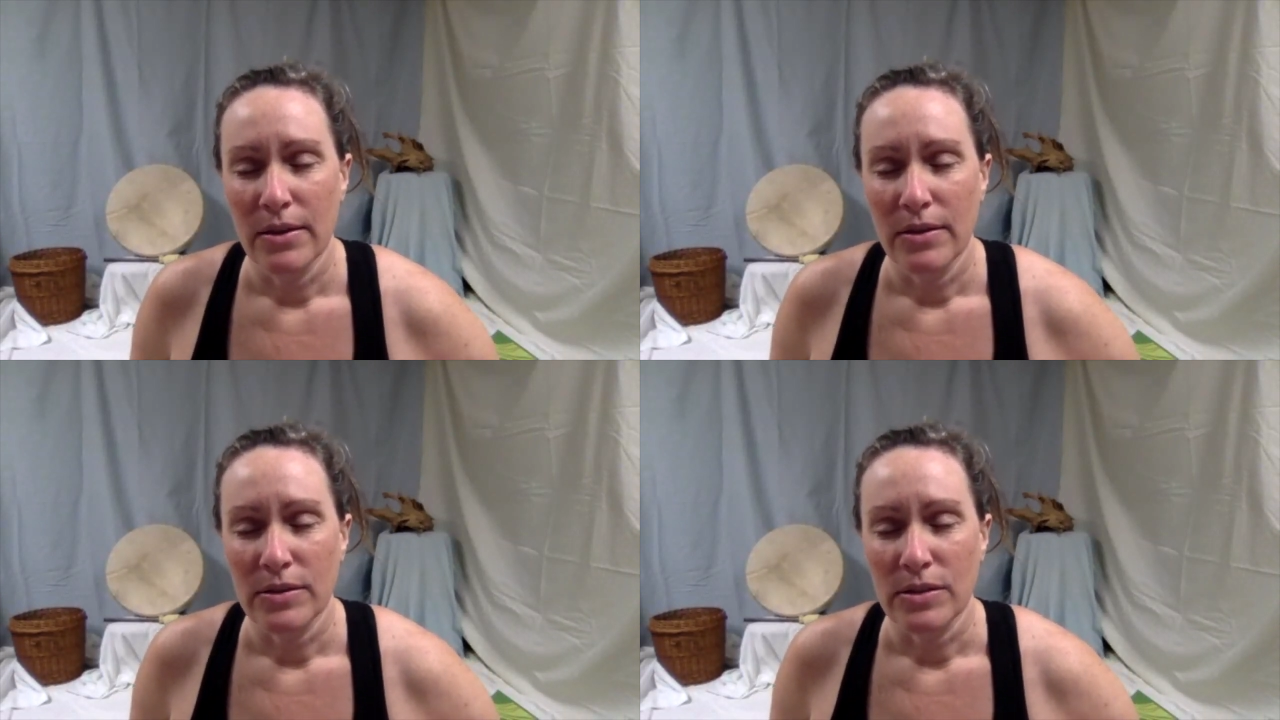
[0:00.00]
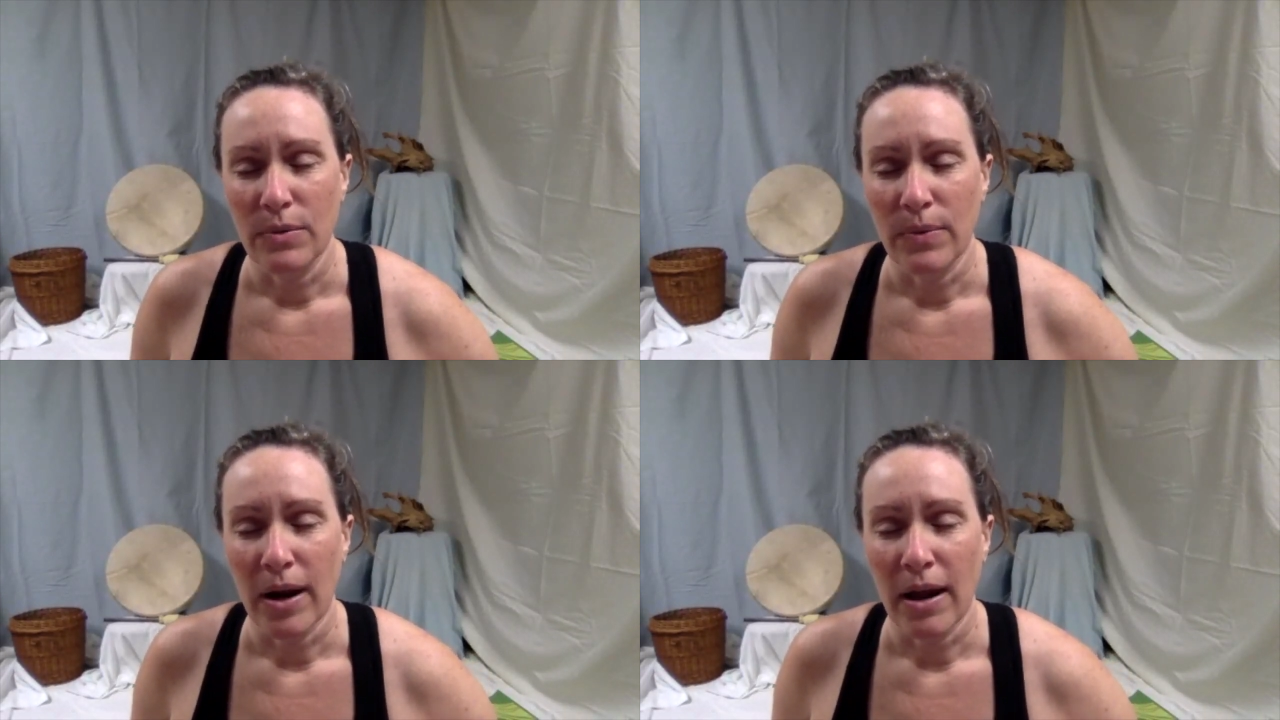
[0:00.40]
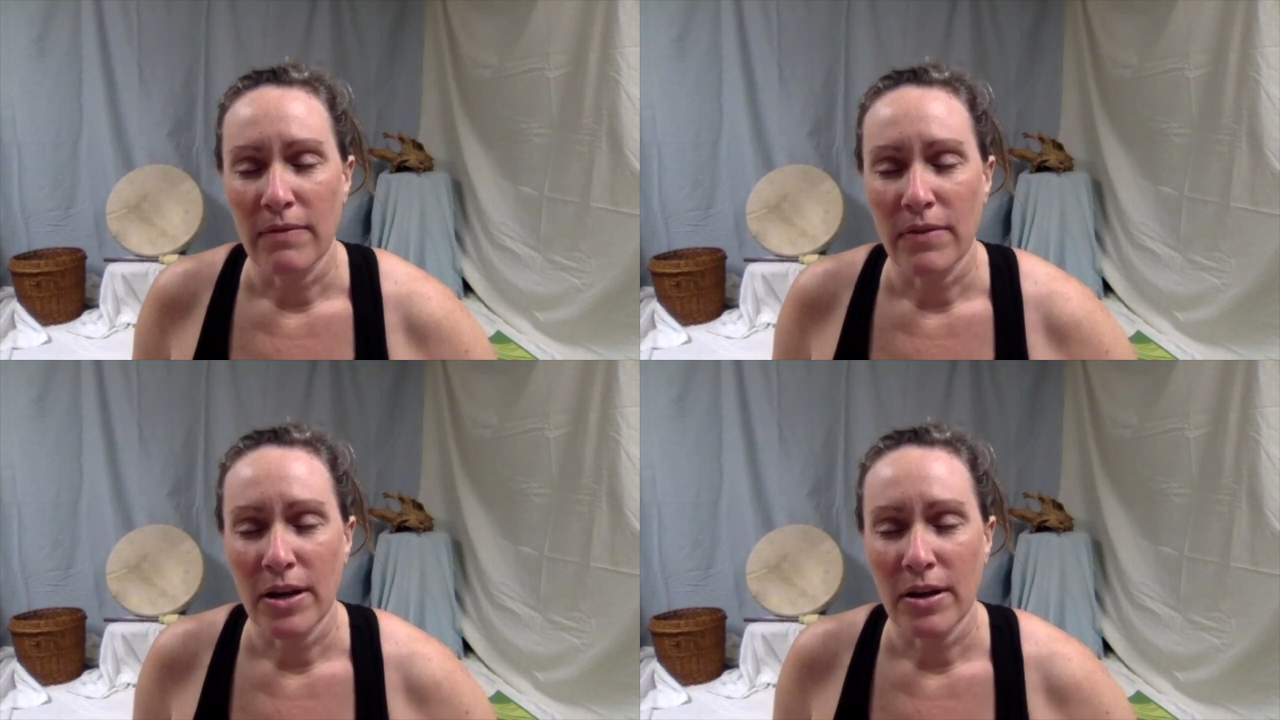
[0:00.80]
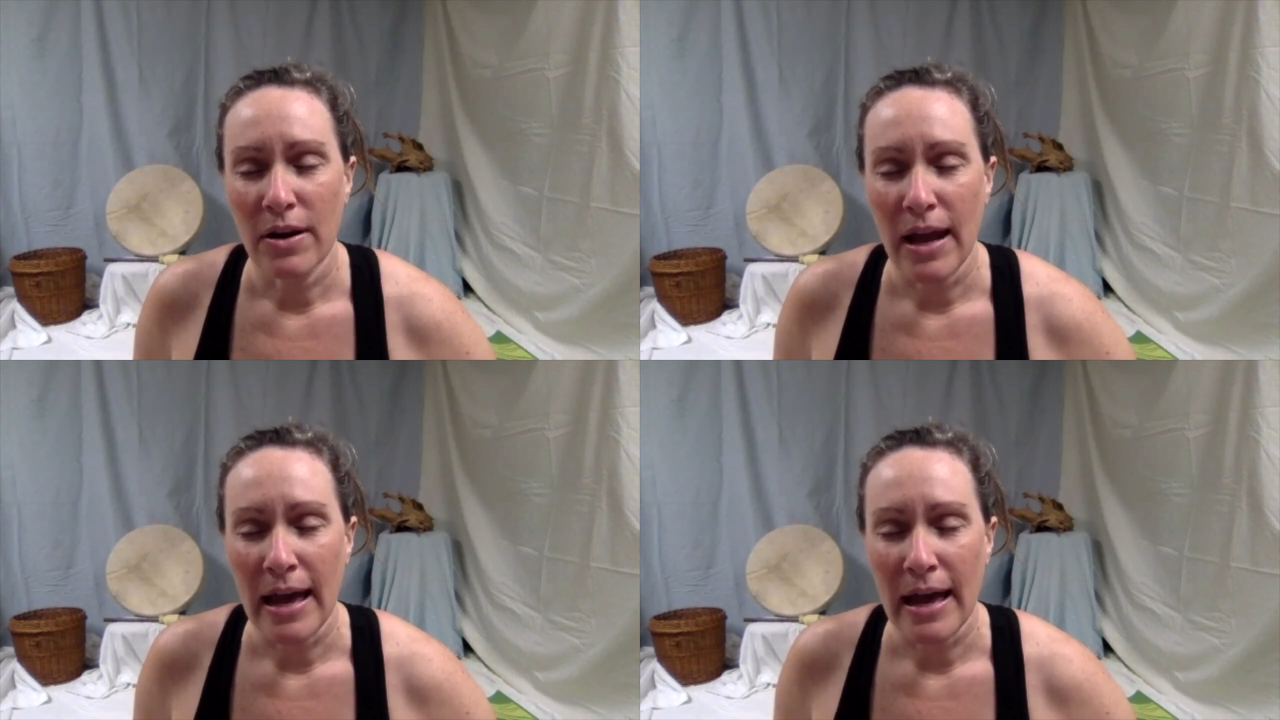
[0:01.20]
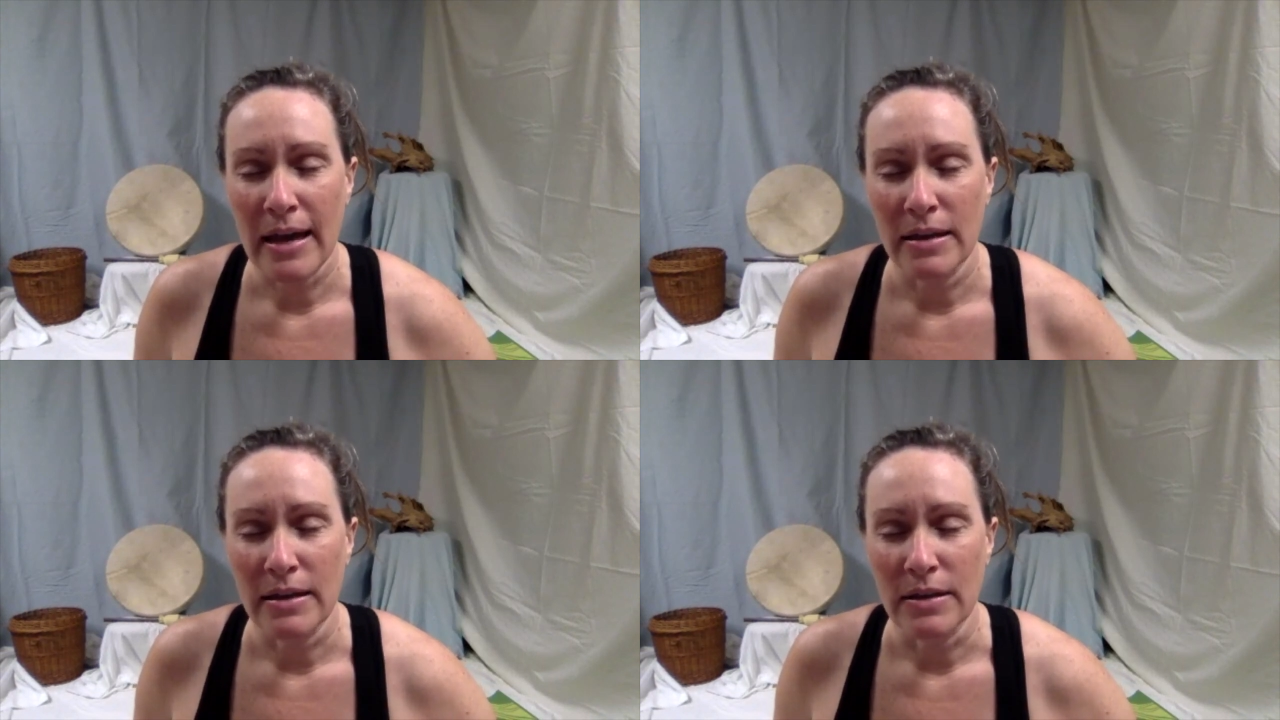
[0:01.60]
So wherever you're
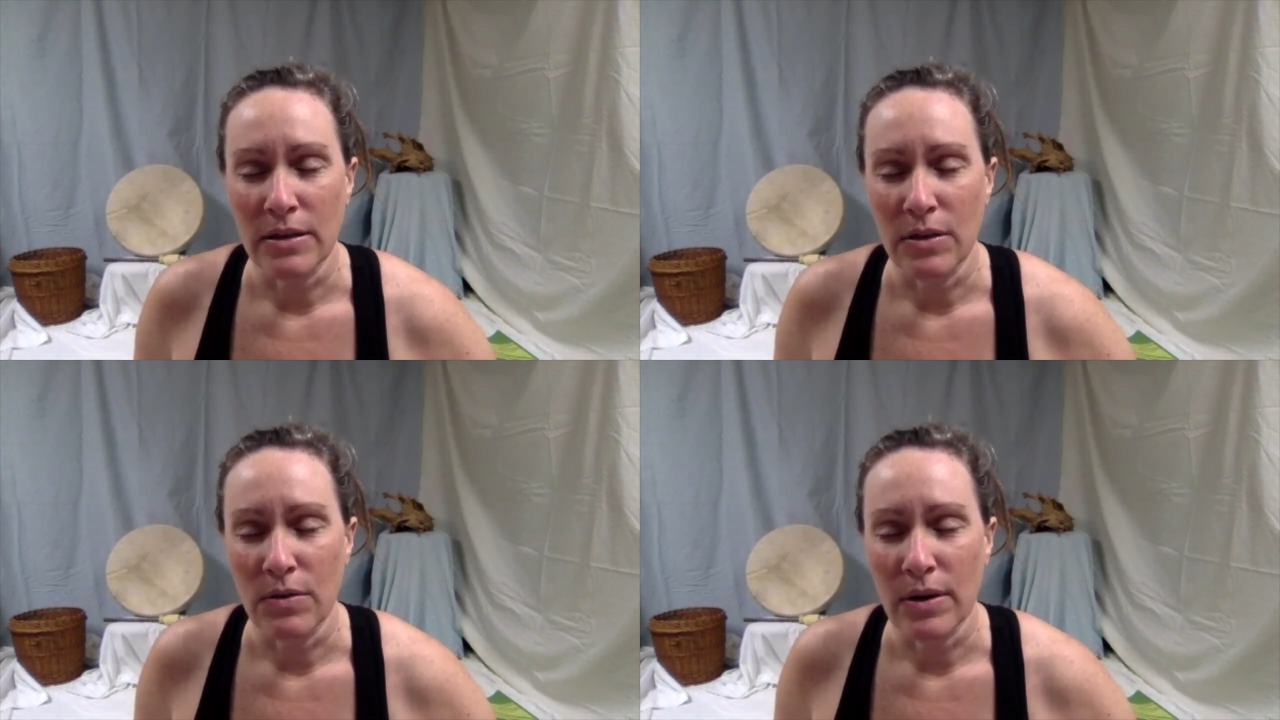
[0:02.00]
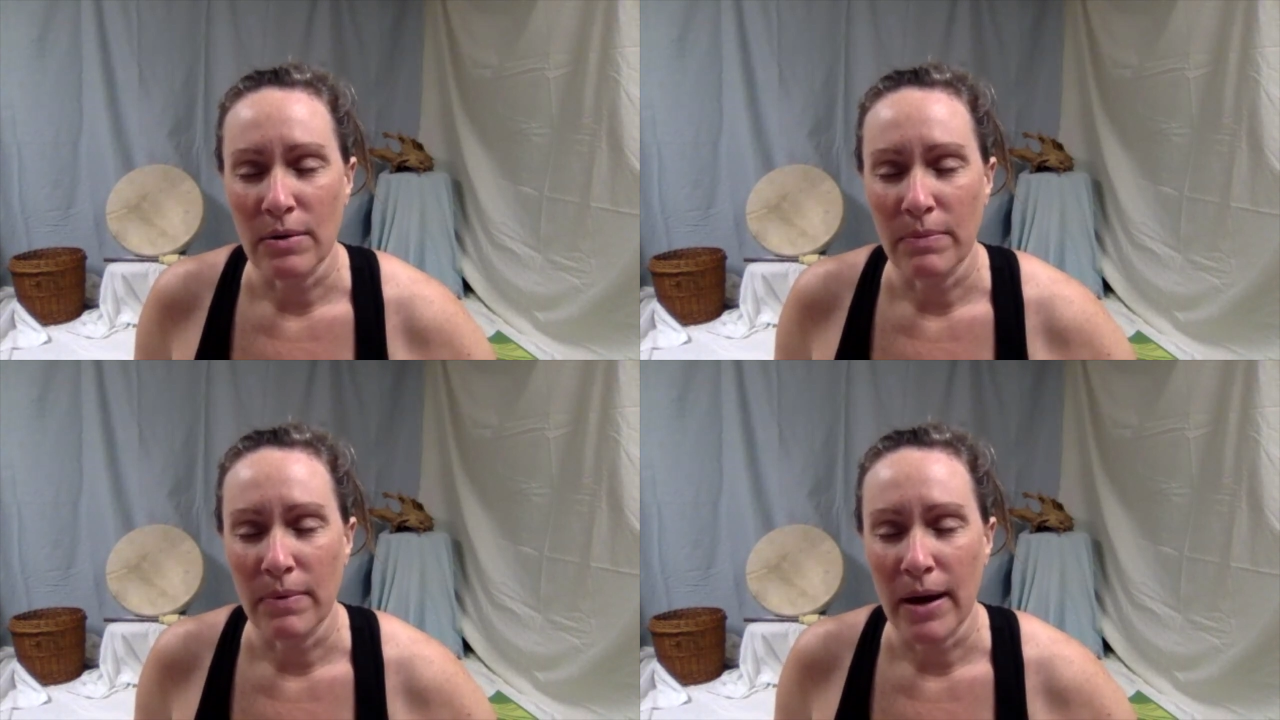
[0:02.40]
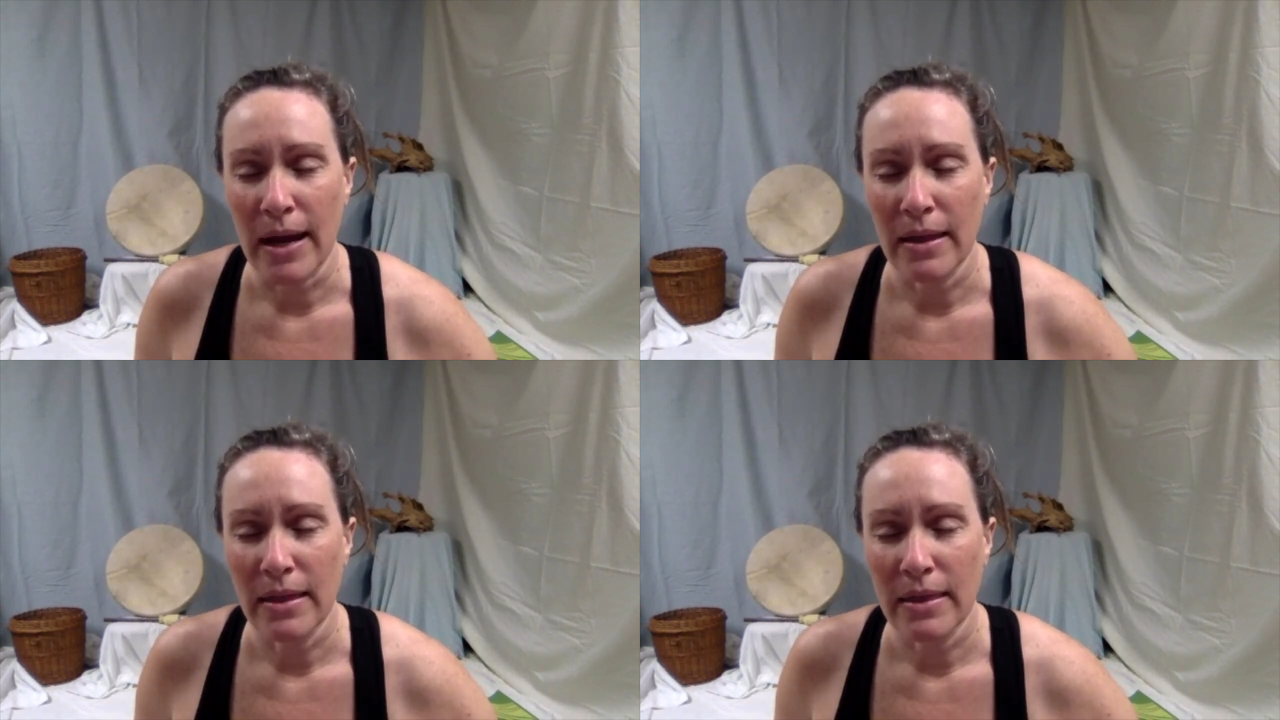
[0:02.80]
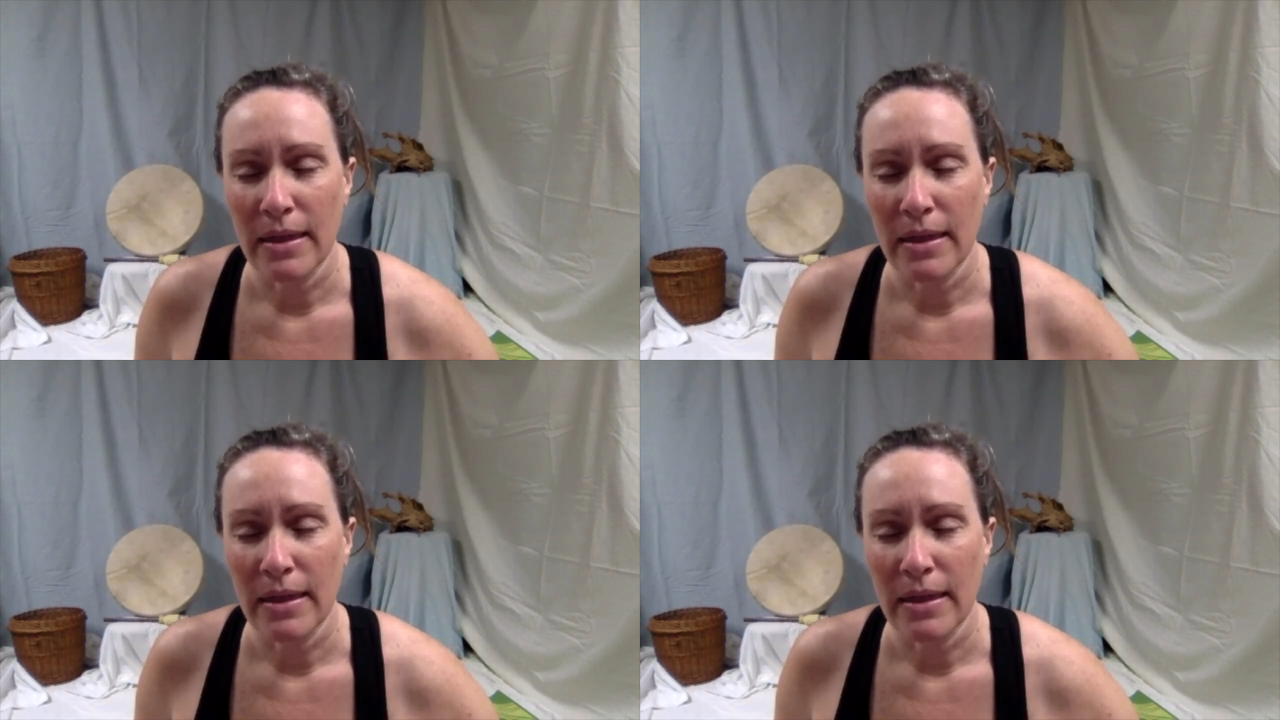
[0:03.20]
at in your breath,